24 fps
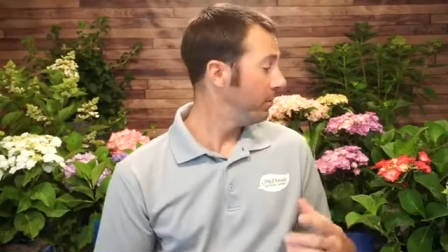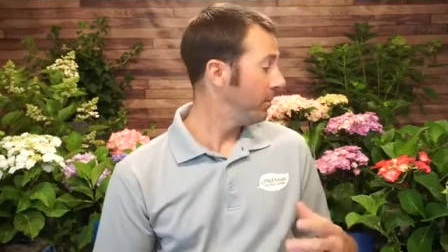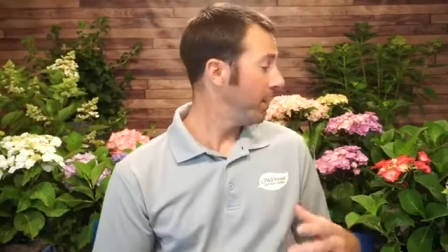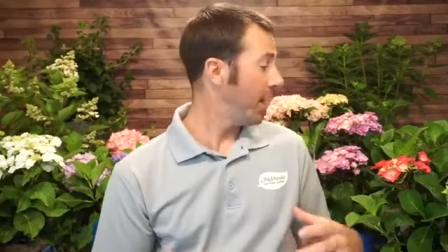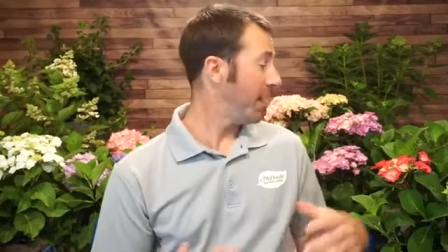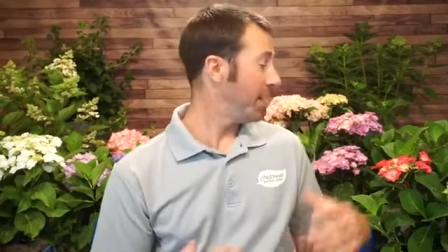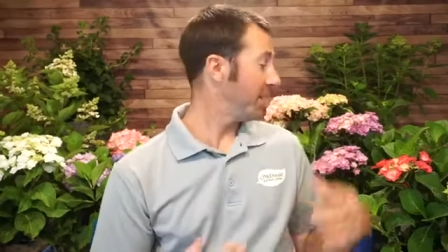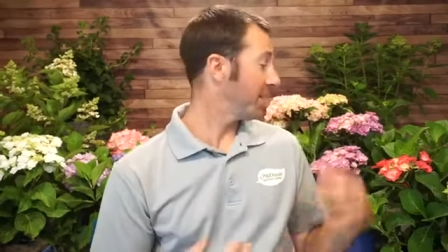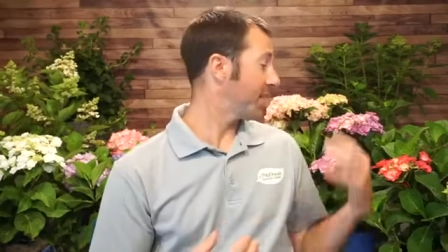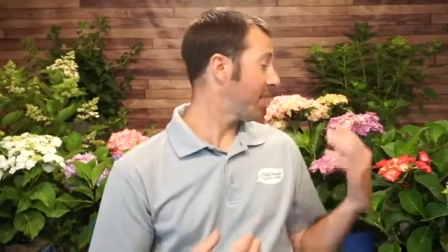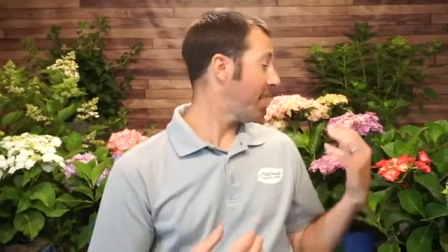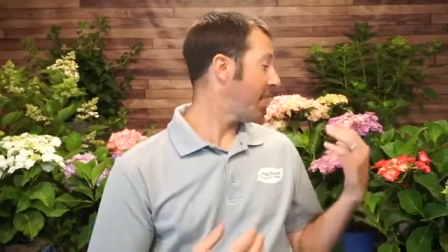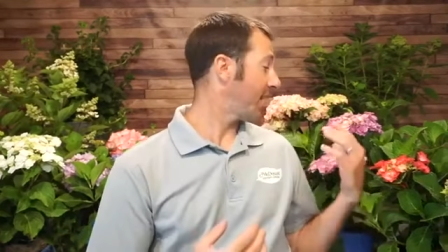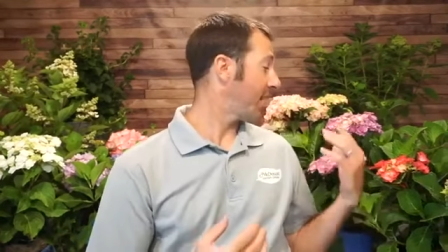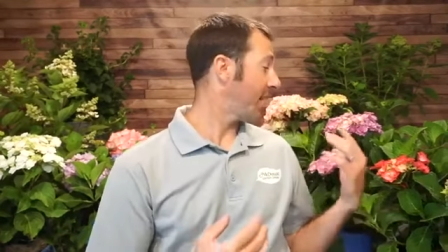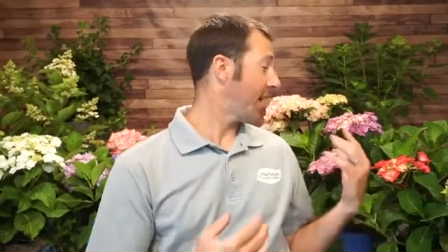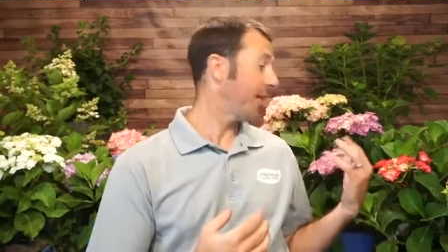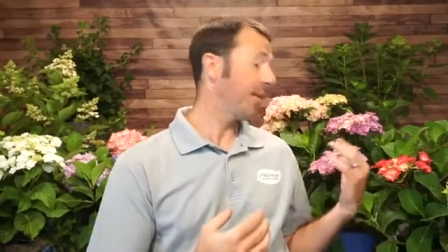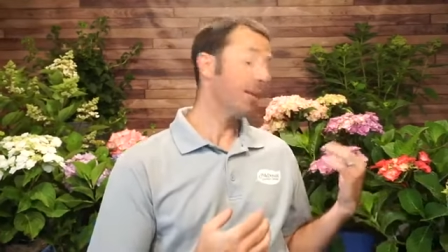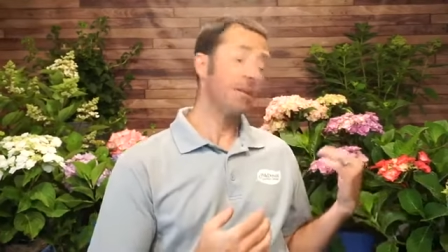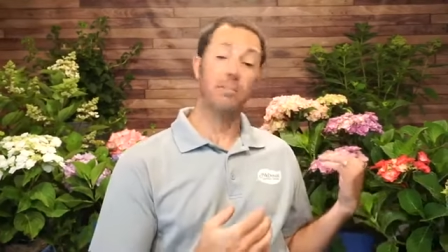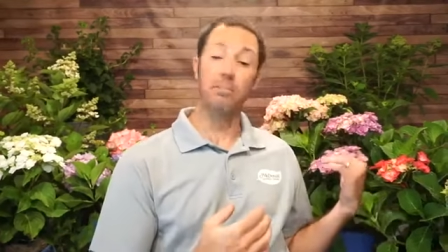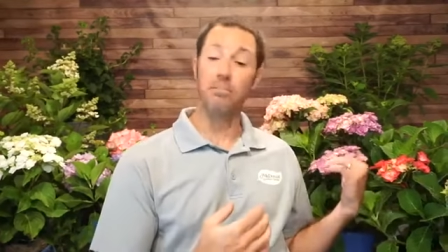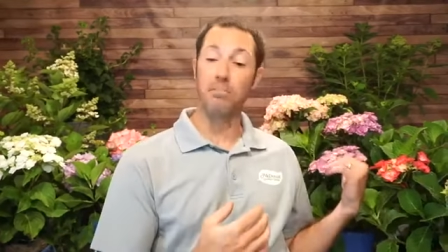and it's got kind
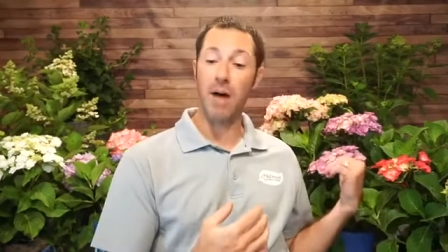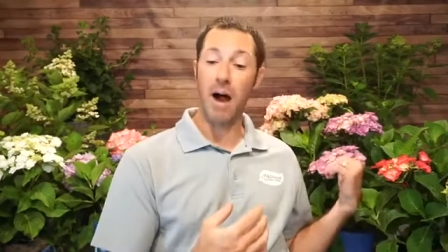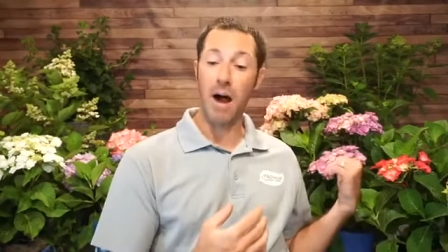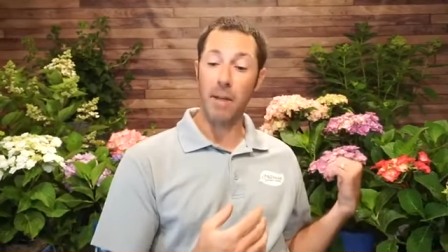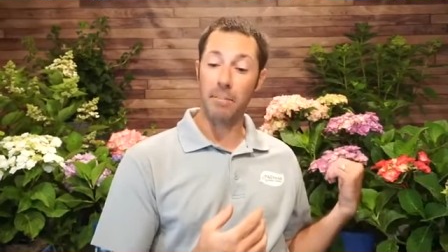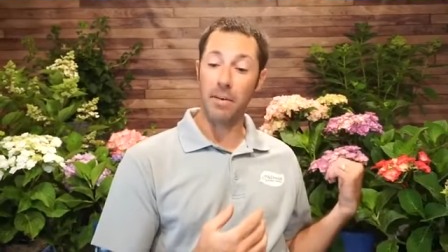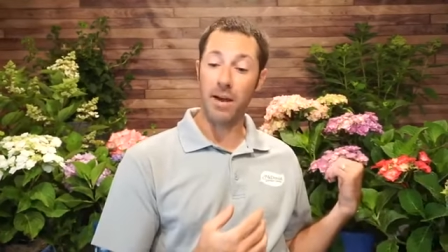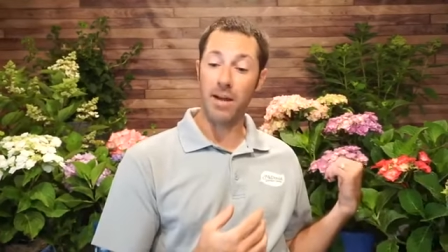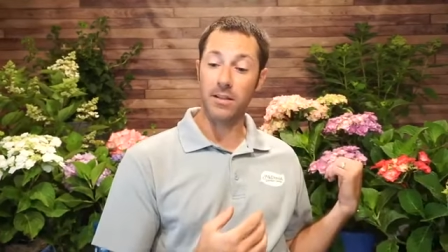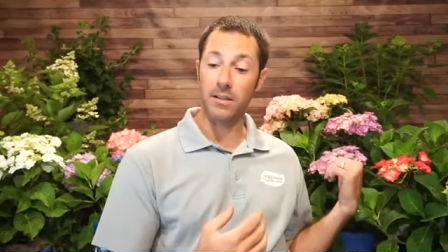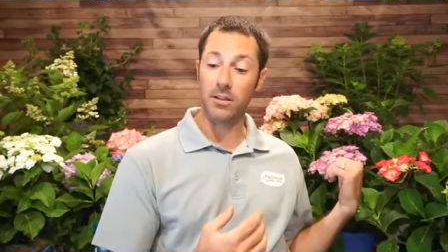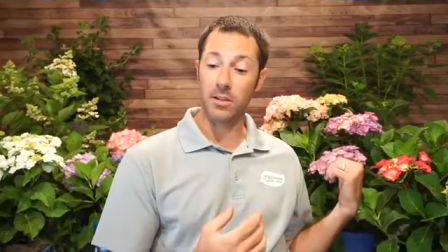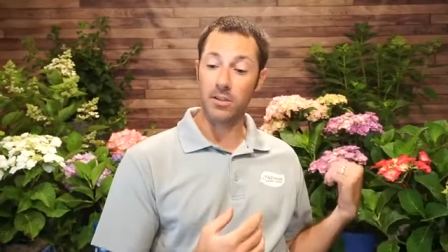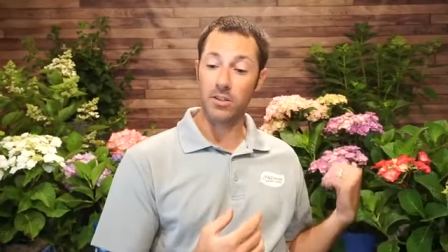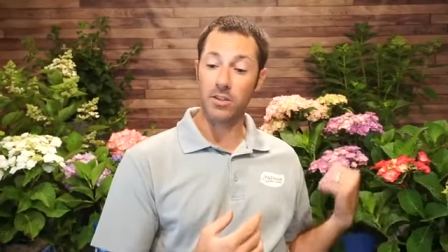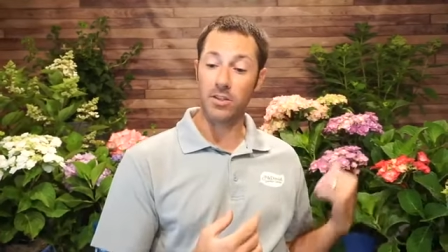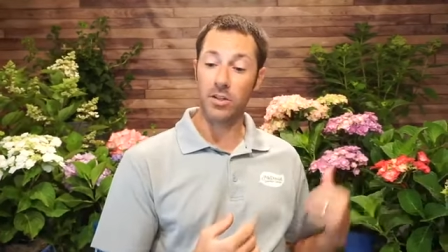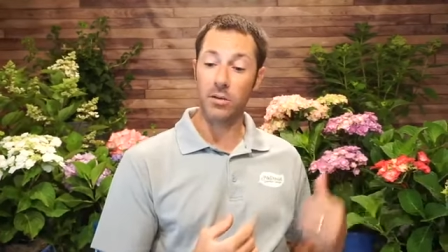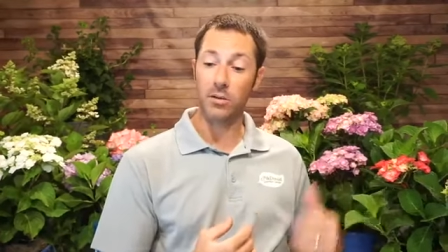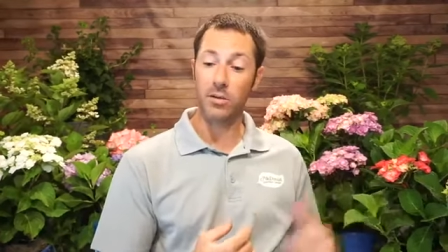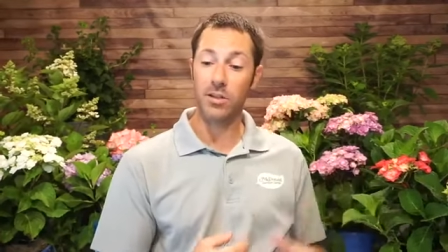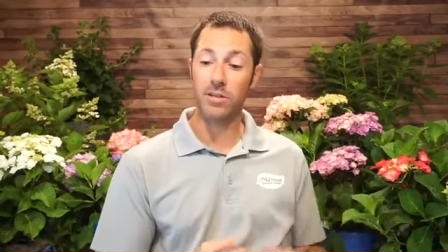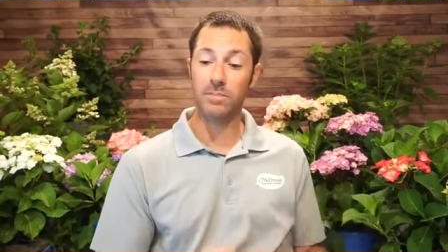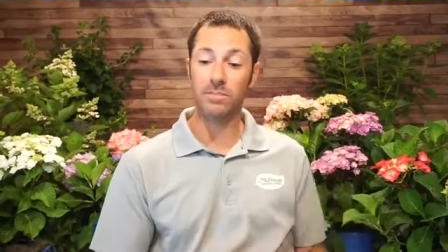of this mophead look
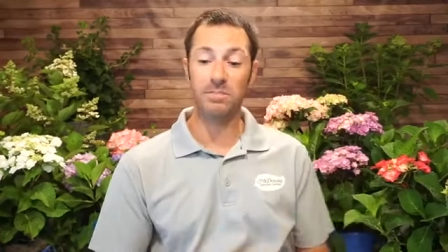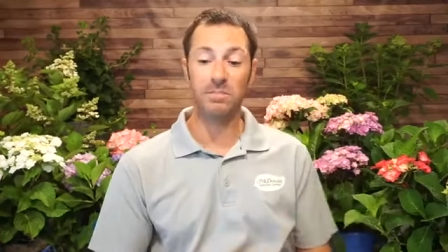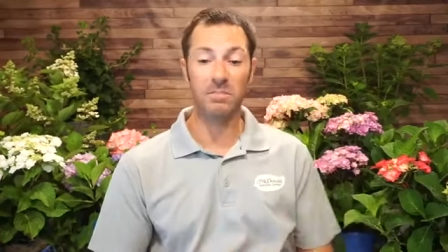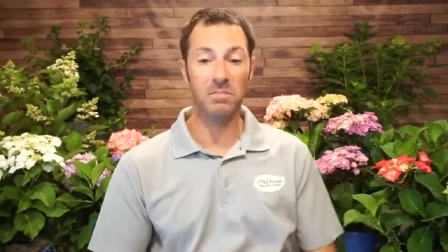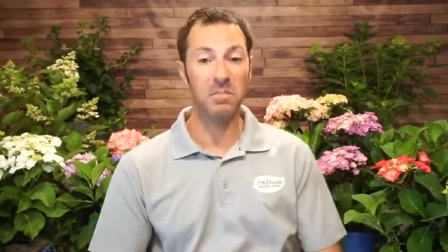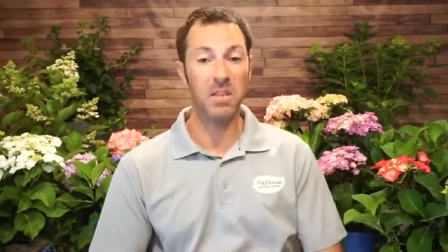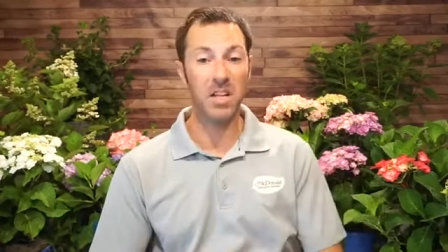to it,